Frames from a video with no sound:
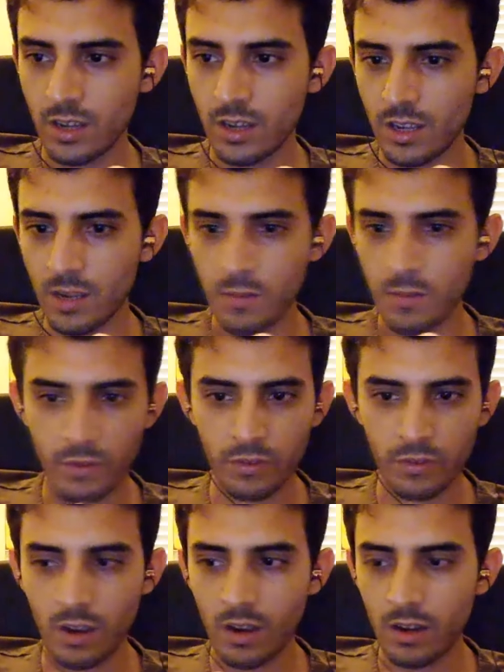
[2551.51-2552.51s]
it moves
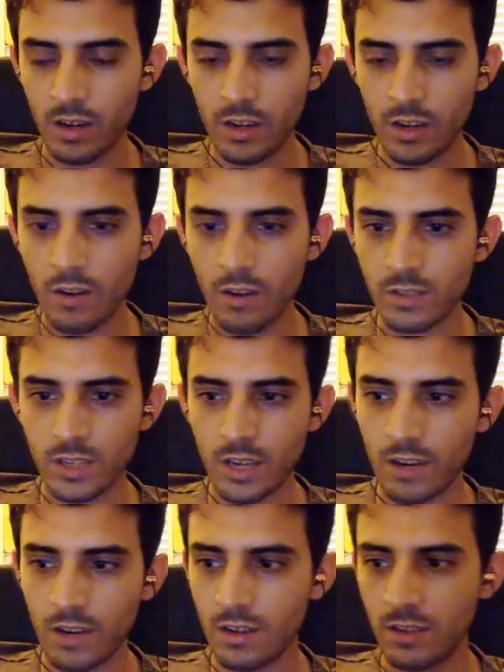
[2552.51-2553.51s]
on and you don't see
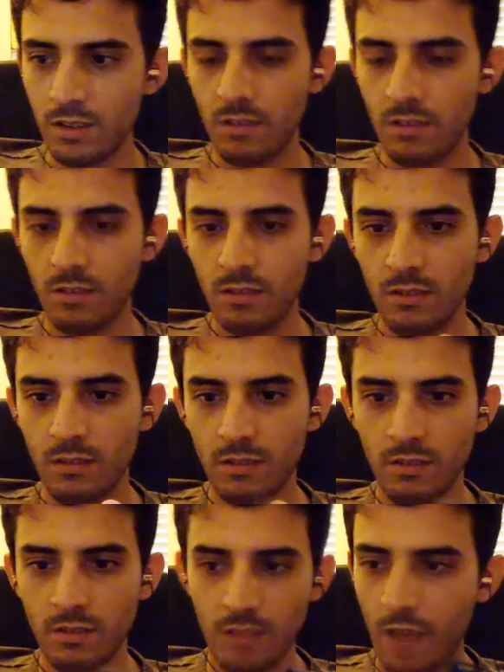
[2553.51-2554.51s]
her until
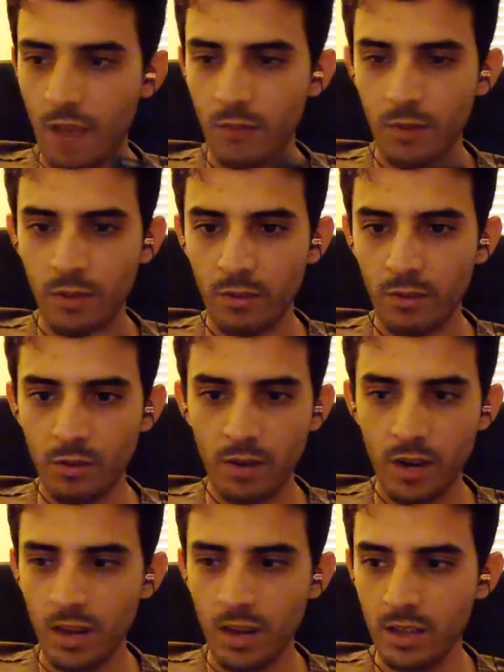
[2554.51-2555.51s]
halfway through
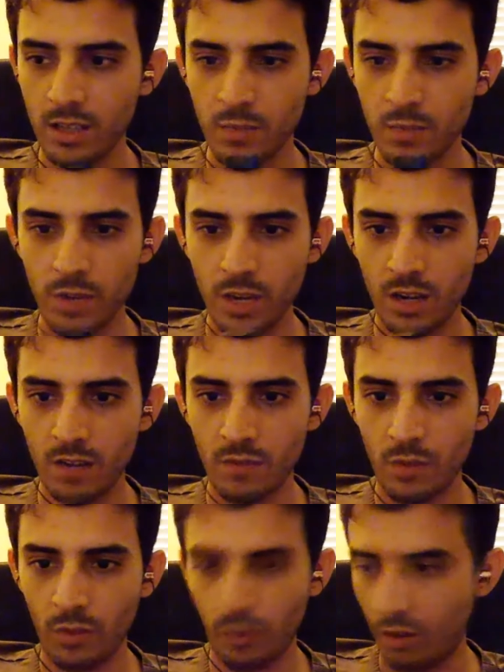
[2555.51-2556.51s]
again. I think it's the beginning of
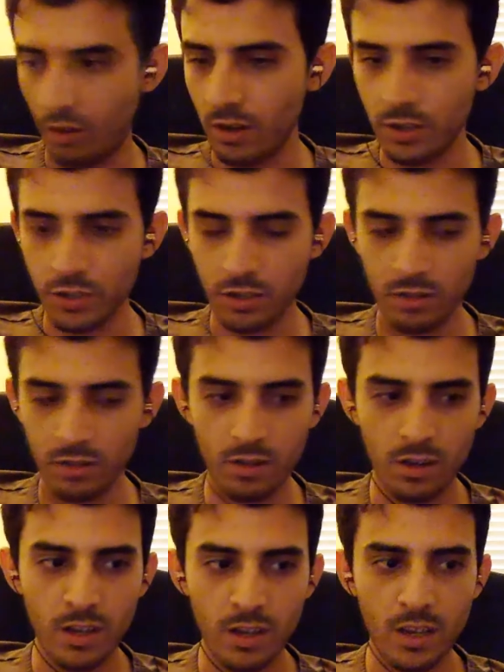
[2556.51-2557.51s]
the third issue,
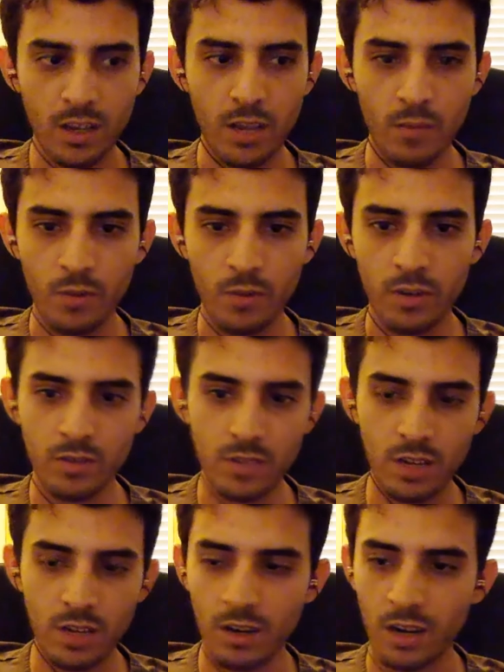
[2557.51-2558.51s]
and when you
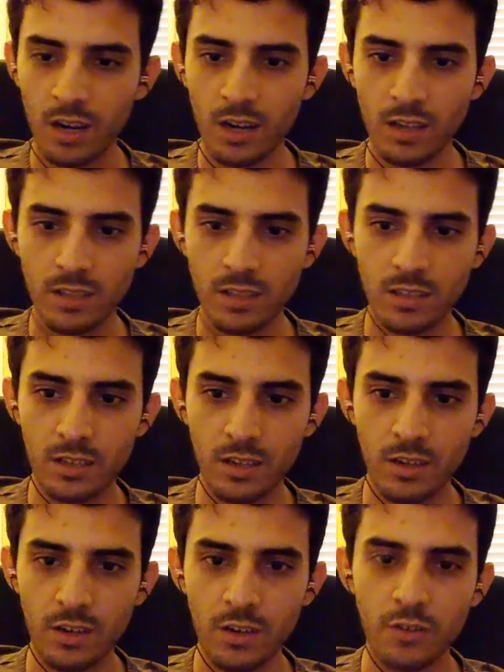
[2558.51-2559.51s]
see her again, it's
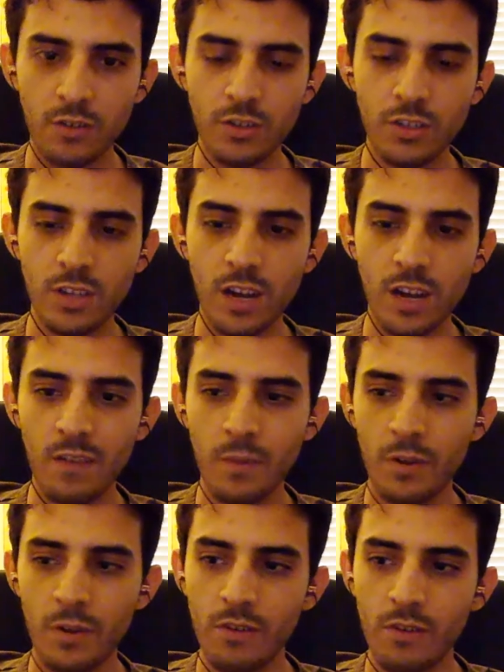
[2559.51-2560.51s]
she's kind of
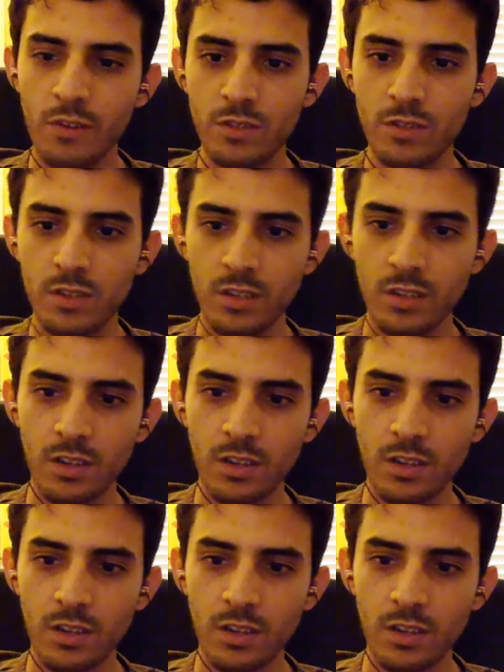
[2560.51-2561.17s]
been reduced to